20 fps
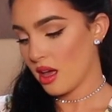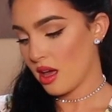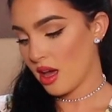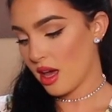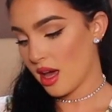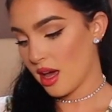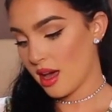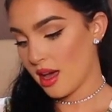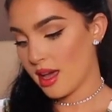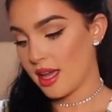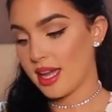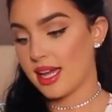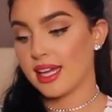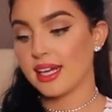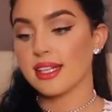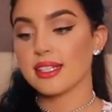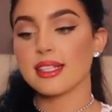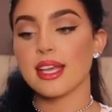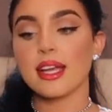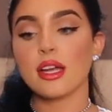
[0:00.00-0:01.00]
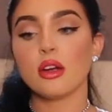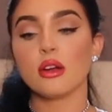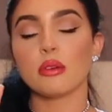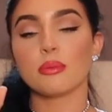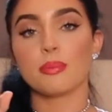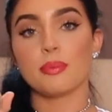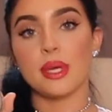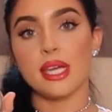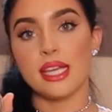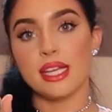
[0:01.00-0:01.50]
It is like
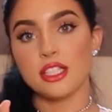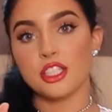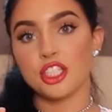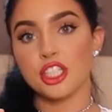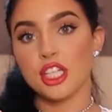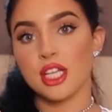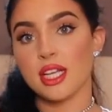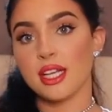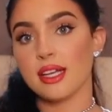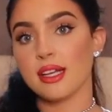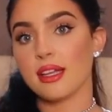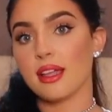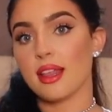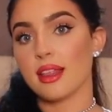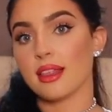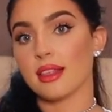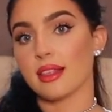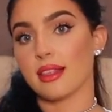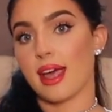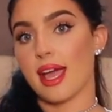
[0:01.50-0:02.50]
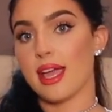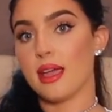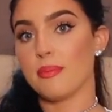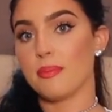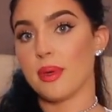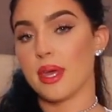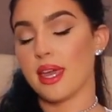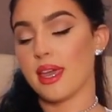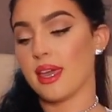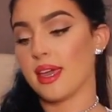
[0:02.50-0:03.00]
a peachy,
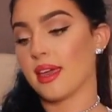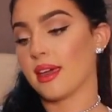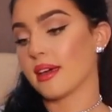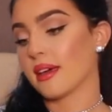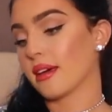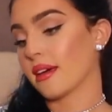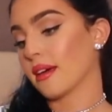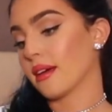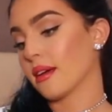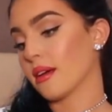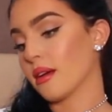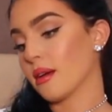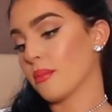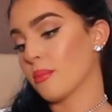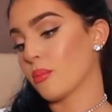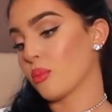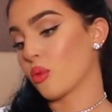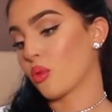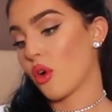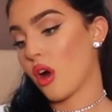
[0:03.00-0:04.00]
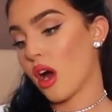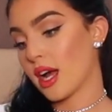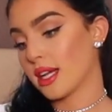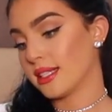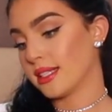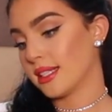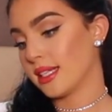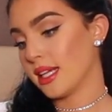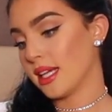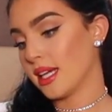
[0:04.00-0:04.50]
light pink,
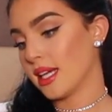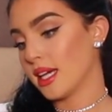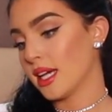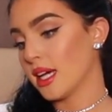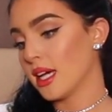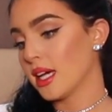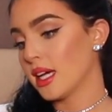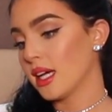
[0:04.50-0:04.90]
bronzy,